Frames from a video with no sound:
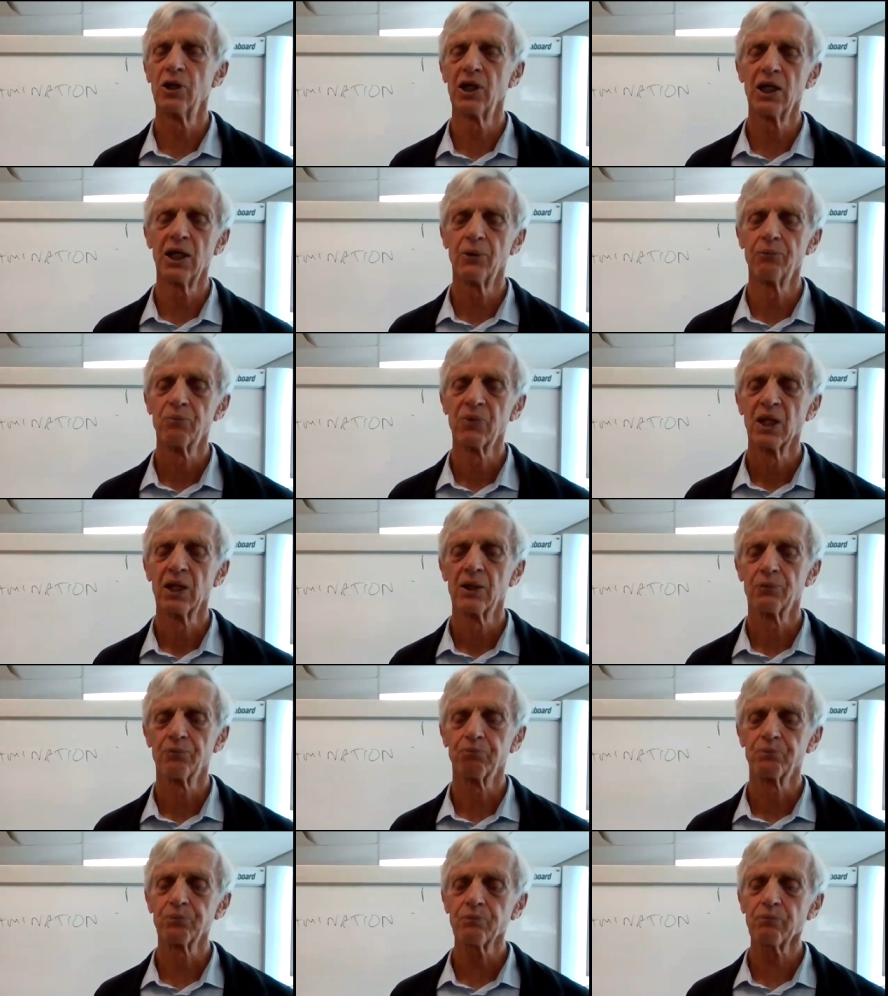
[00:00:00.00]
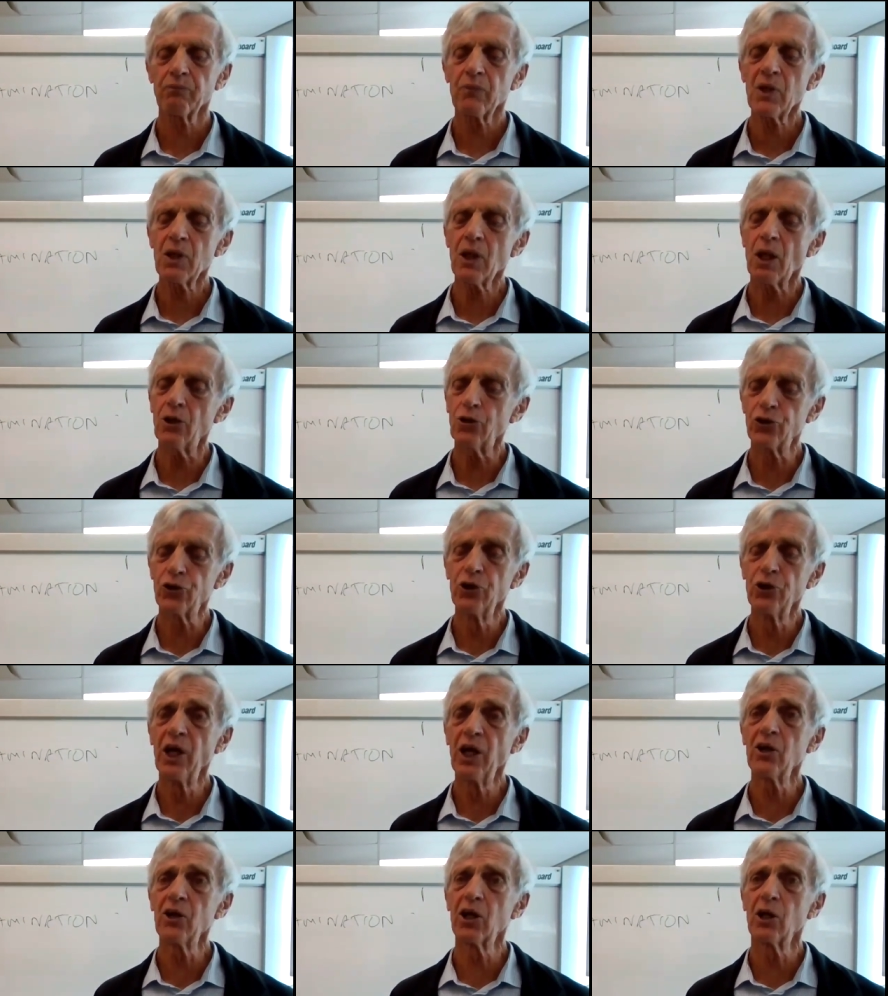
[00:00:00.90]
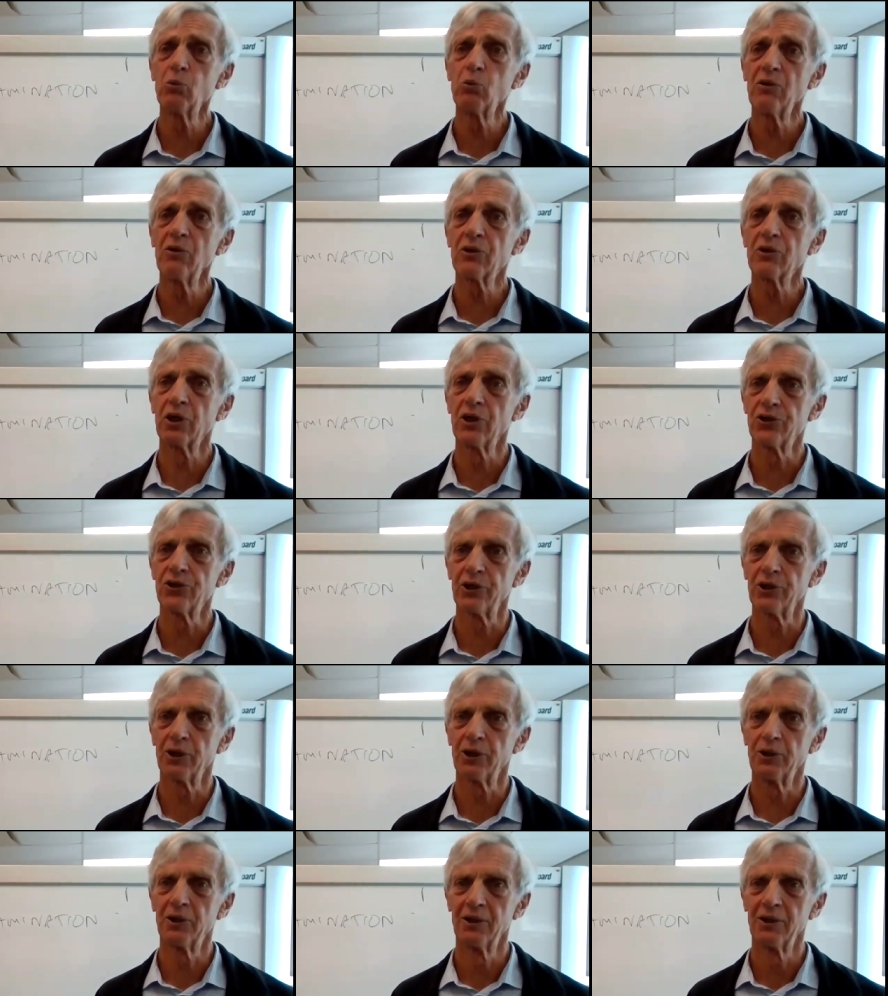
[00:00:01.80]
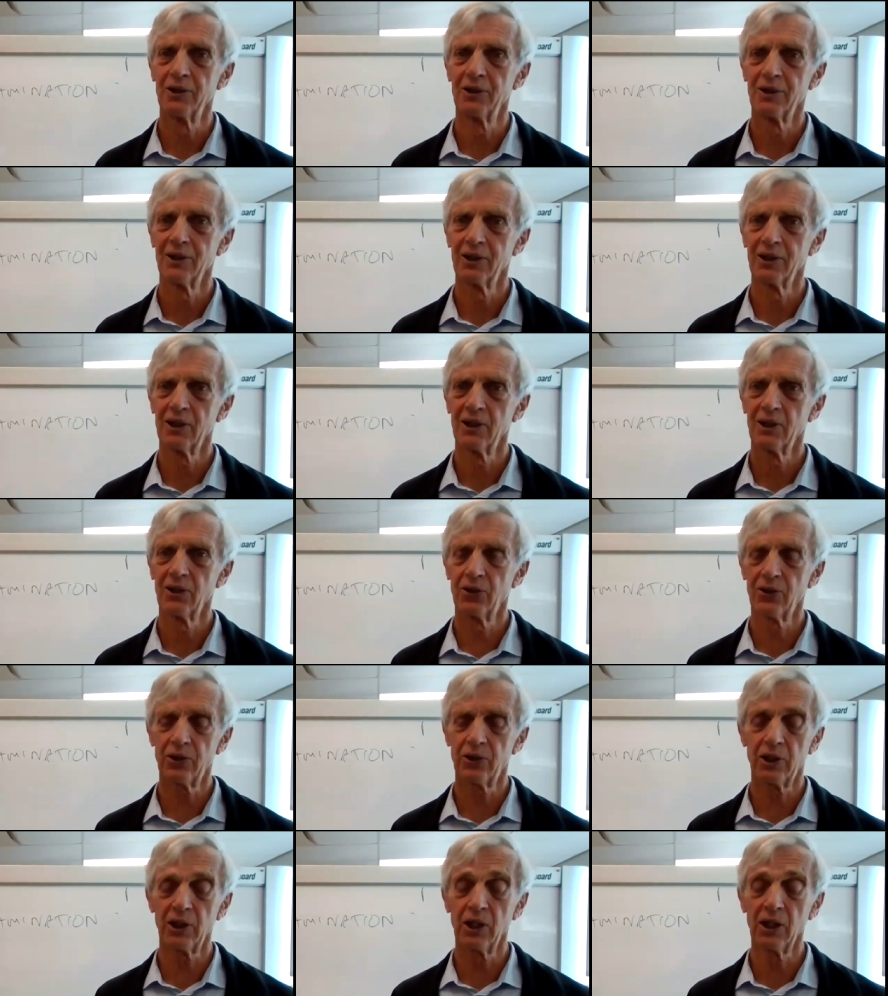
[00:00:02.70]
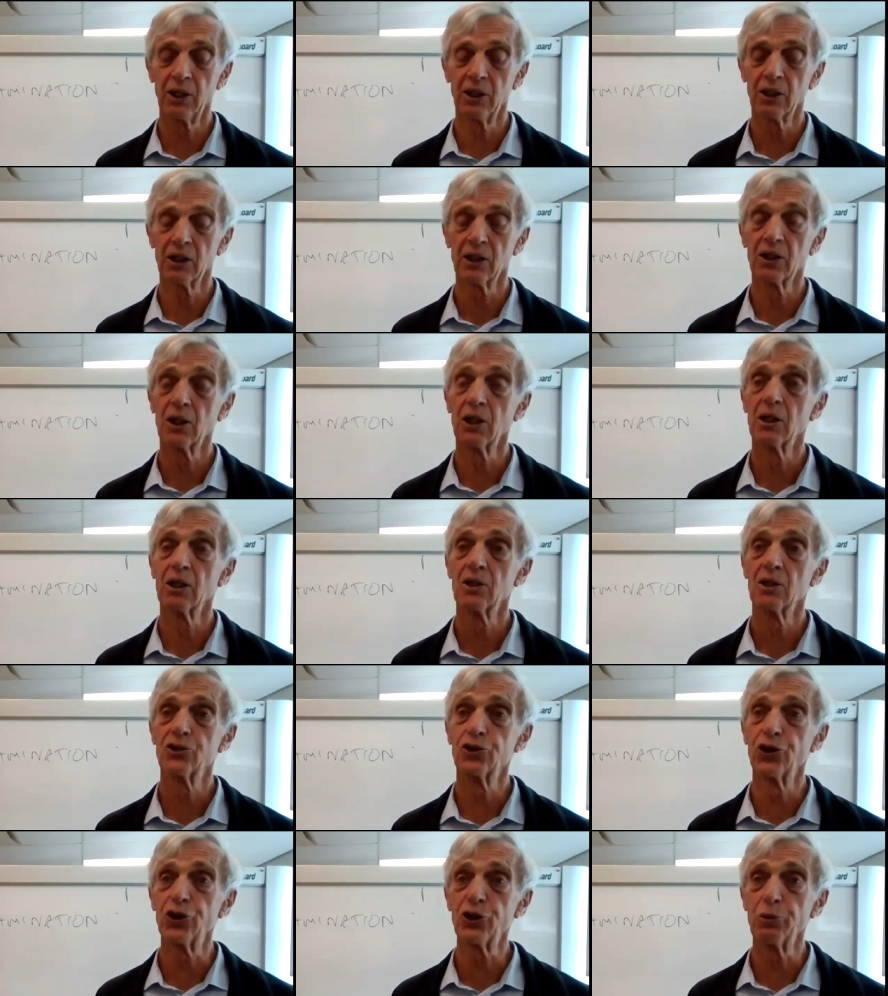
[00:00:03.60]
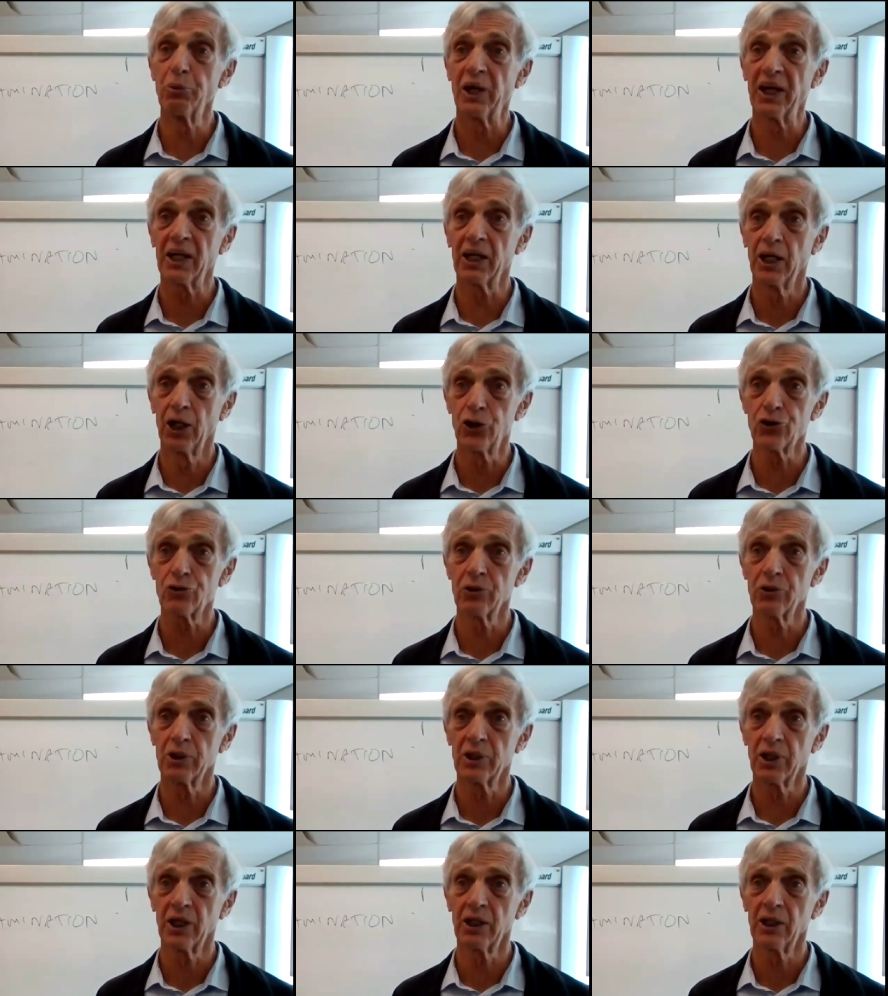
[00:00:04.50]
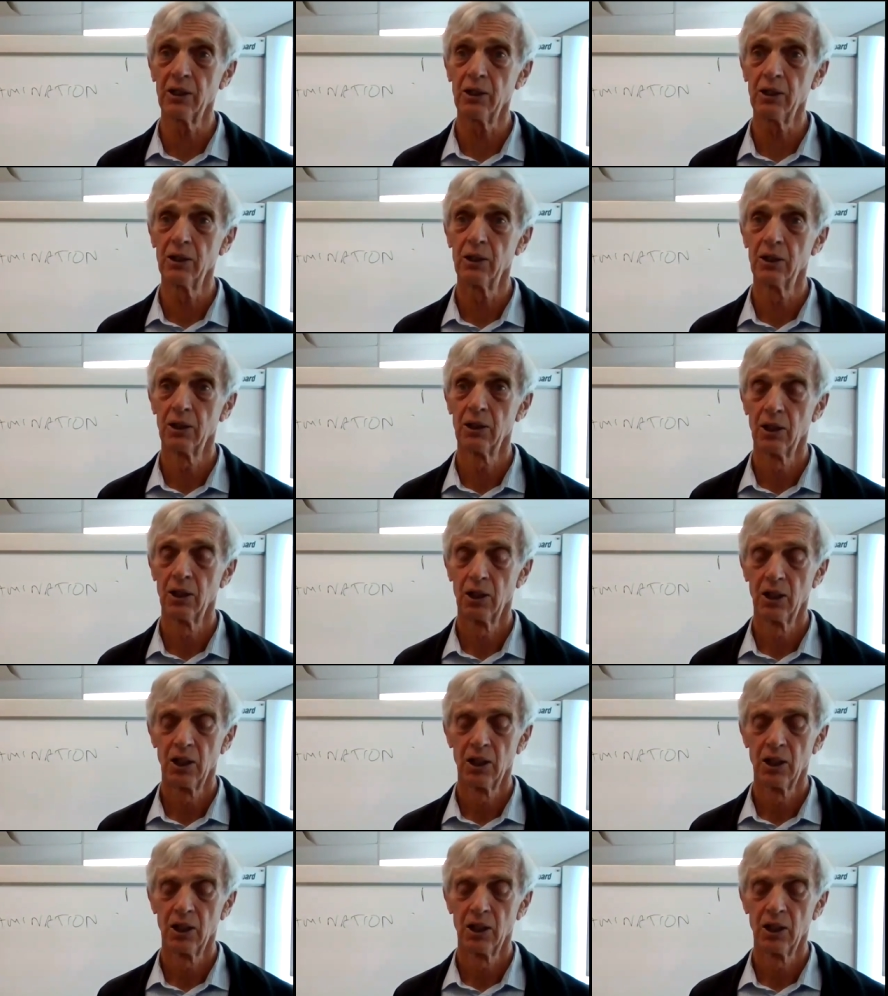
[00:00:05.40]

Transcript: So, so now then we've considered the systematic history taking,